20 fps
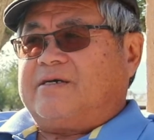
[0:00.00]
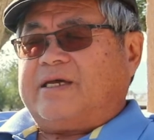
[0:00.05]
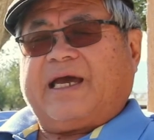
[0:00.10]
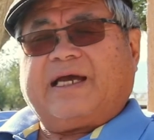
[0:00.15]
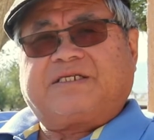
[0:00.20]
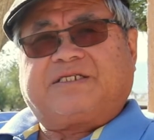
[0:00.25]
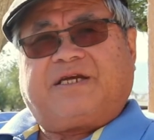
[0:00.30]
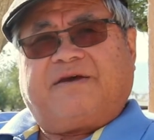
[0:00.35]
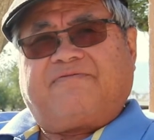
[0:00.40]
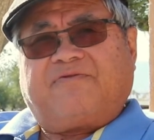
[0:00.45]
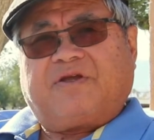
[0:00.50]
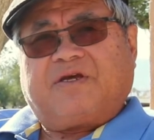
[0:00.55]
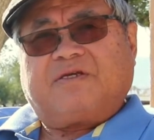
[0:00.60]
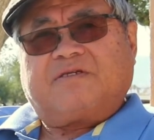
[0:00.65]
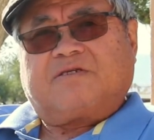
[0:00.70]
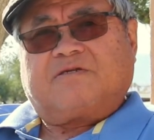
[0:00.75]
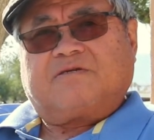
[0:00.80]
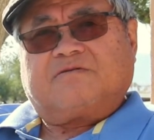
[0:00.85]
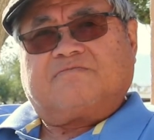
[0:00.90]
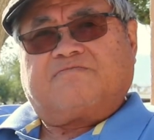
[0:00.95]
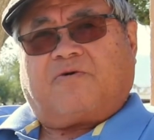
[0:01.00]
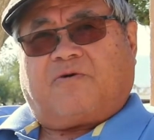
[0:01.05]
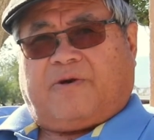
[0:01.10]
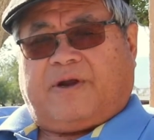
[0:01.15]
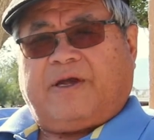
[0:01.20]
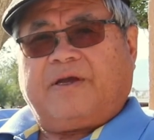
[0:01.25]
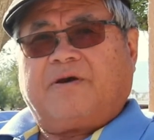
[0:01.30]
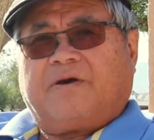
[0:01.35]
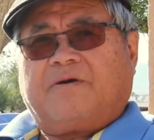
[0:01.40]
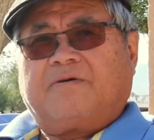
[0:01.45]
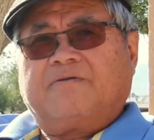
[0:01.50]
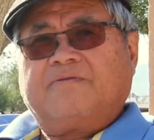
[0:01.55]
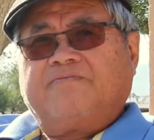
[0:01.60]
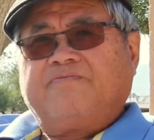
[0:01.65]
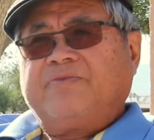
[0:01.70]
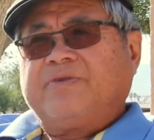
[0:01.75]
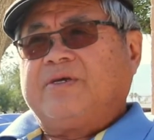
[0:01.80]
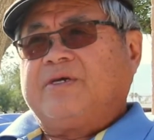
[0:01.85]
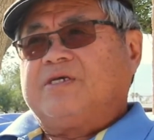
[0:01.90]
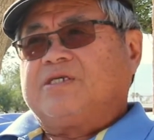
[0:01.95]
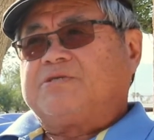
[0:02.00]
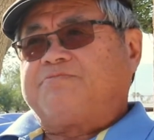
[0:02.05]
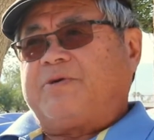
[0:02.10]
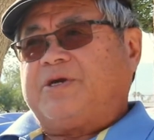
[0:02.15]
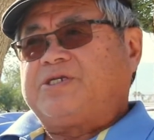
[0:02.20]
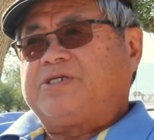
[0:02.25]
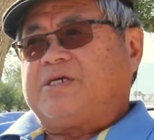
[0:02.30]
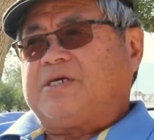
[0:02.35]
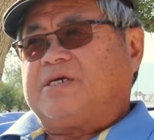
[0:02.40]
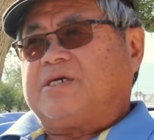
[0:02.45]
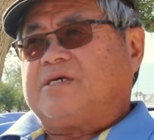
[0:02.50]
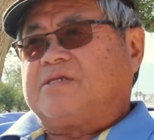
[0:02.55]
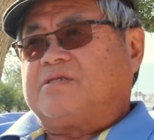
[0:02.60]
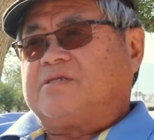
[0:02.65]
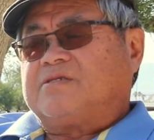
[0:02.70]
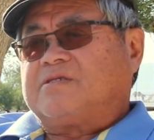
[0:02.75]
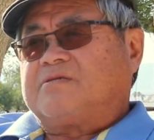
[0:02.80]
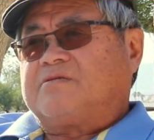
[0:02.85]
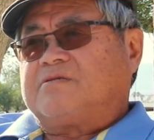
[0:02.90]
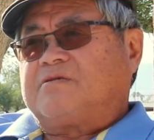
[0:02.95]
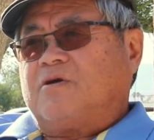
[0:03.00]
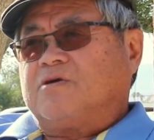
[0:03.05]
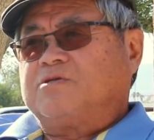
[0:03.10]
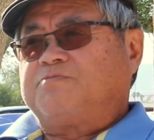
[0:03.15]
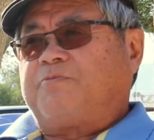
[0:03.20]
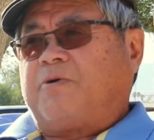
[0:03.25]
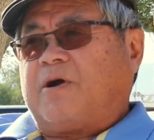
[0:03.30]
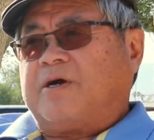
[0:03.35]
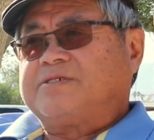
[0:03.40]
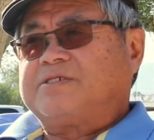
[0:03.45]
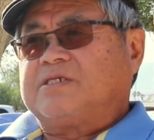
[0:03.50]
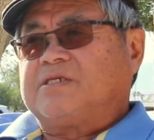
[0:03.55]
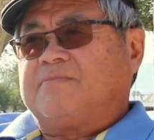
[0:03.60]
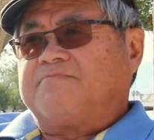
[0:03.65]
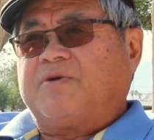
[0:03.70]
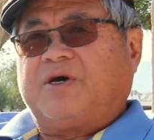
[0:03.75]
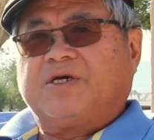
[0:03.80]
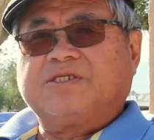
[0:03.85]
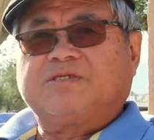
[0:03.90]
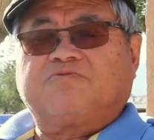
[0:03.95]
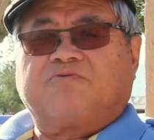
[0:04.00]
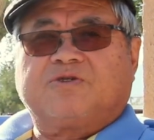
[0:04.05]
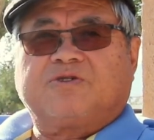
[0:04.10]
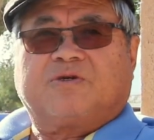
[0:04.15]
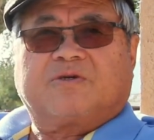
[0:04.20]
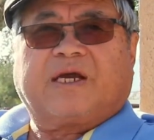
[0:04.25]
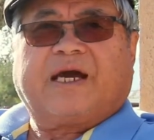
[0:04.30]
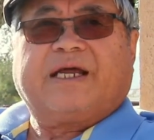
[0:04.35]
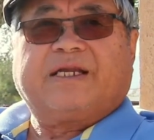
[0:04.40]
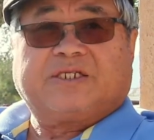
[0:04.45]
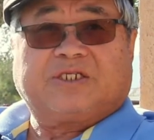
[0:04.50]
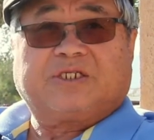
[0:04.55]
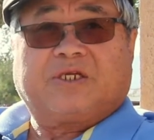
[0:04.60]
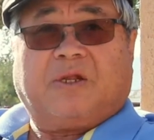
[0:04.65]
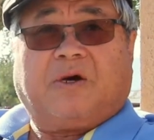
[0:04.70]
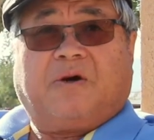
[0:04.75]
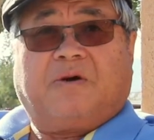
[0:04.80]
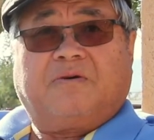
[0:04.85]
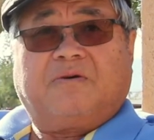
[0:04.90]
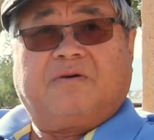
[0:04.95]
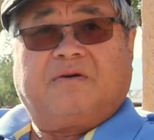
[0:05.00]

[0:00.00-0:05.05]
activity to Borrego, especially in those parts of the months which are kind of slow